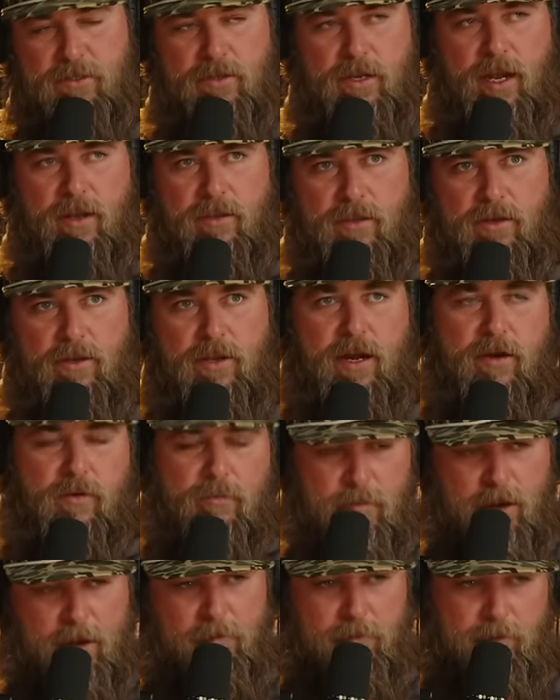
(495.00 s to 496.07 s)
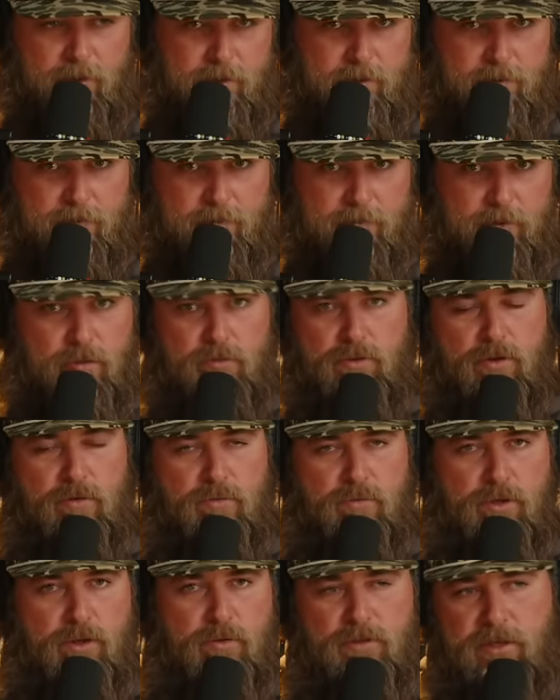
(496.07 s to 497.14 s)
you got th- you got to remember you,
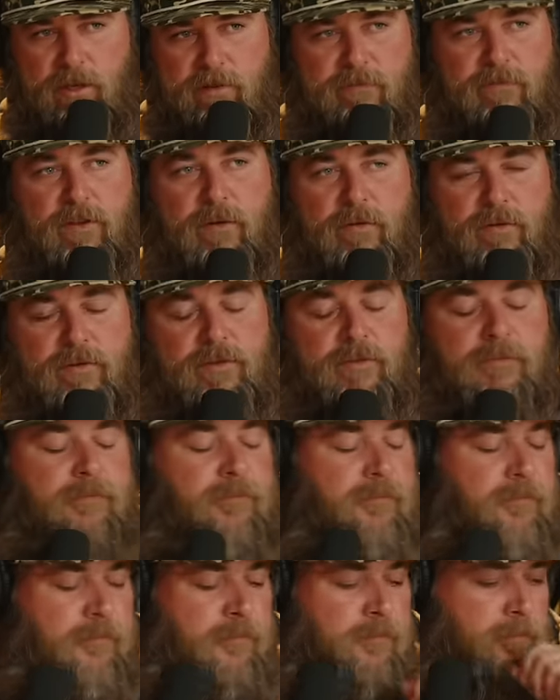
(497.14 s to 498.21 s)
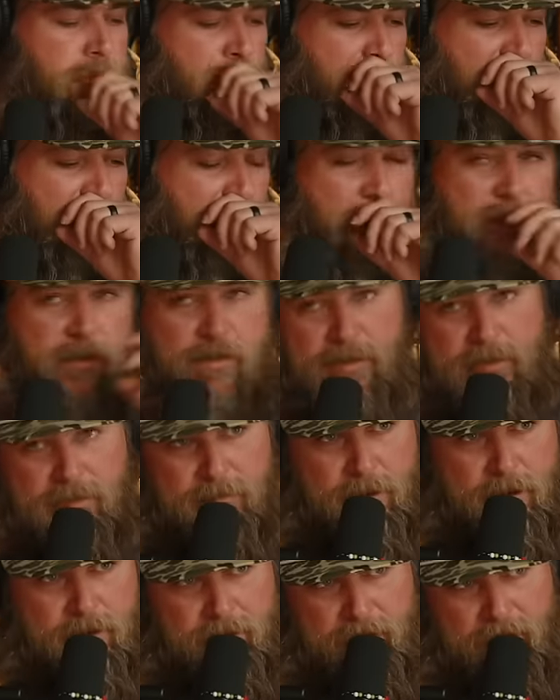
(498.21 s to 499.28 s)
you YouTube viewers this is a
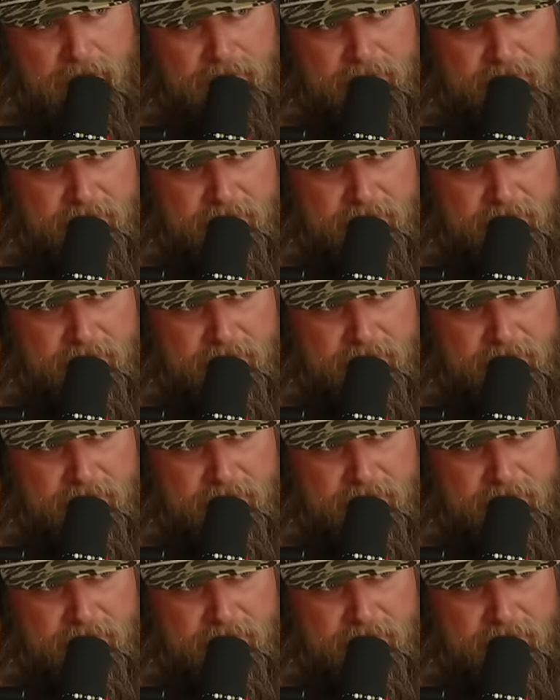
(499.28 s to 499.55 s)
podcast